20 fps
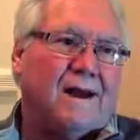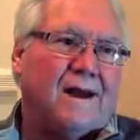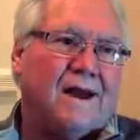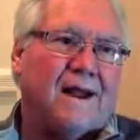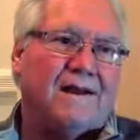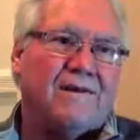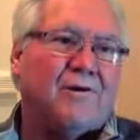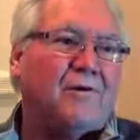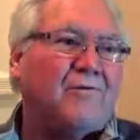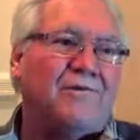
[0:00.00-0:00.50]

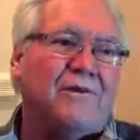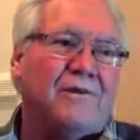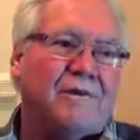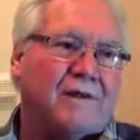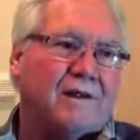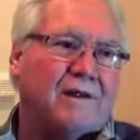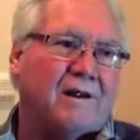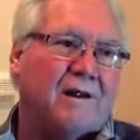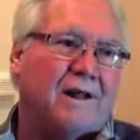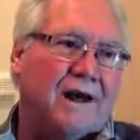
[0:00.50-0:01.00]
I don't
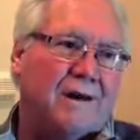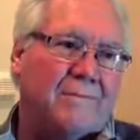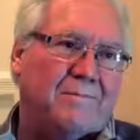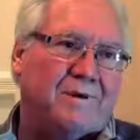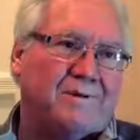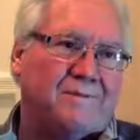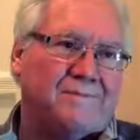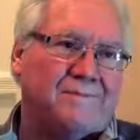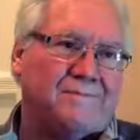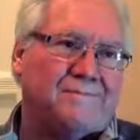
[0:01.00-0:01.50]
think that'll
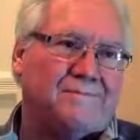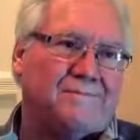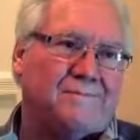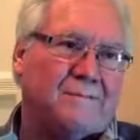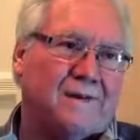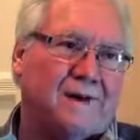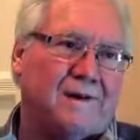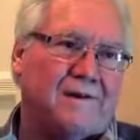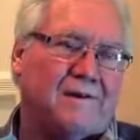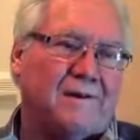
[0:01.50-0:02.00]
happen.
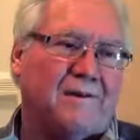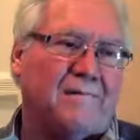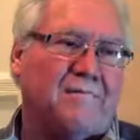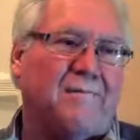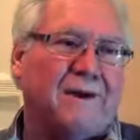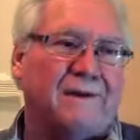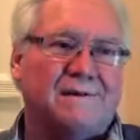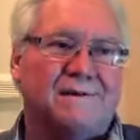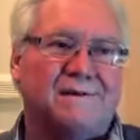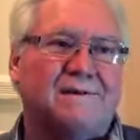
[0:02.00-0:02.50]
I
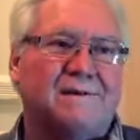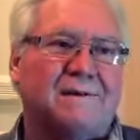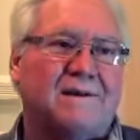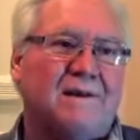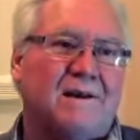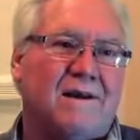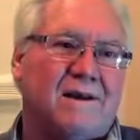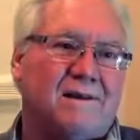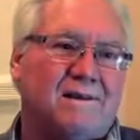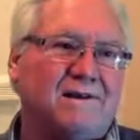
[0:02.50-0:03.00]
think best
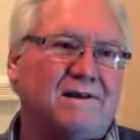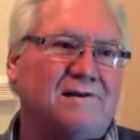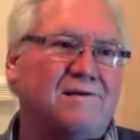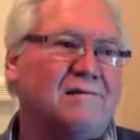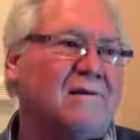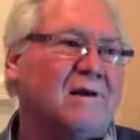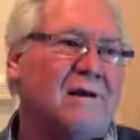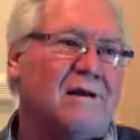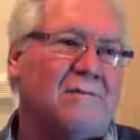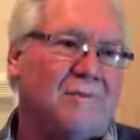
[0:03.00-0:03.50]

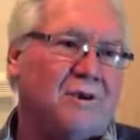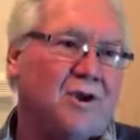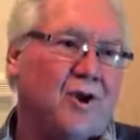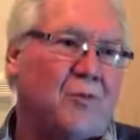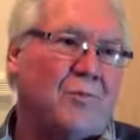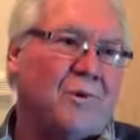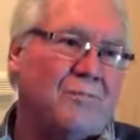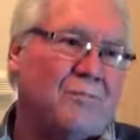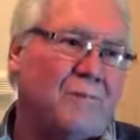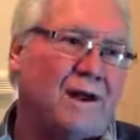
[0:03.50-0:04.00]
just be
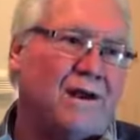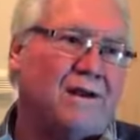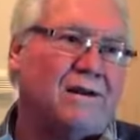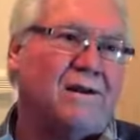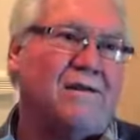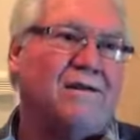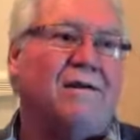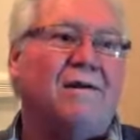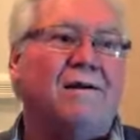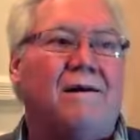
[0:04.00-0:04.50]

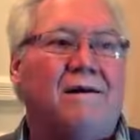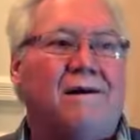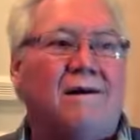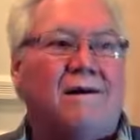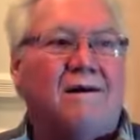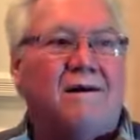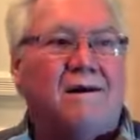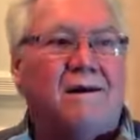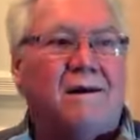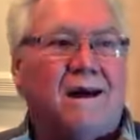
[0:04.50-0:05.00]
open-minded
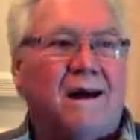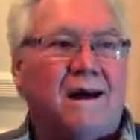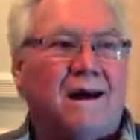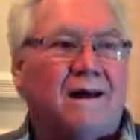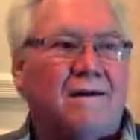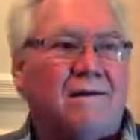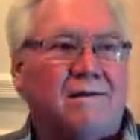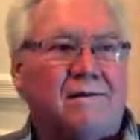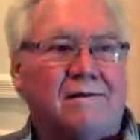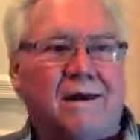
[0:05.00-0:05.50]

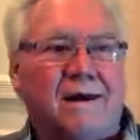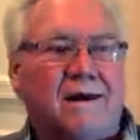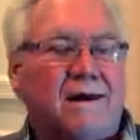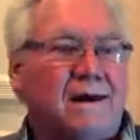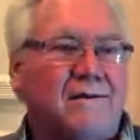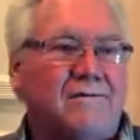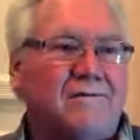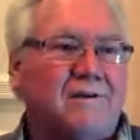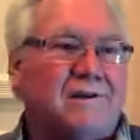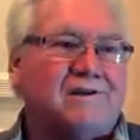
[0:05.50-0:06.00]

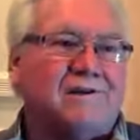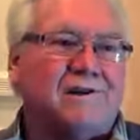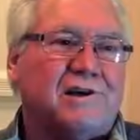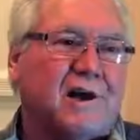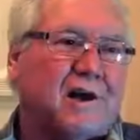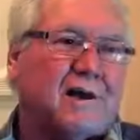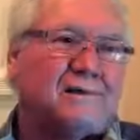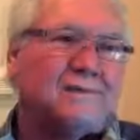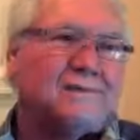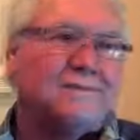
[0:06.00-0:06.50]
and give it a
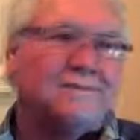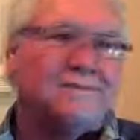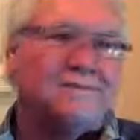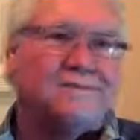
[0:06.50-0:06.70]
shot.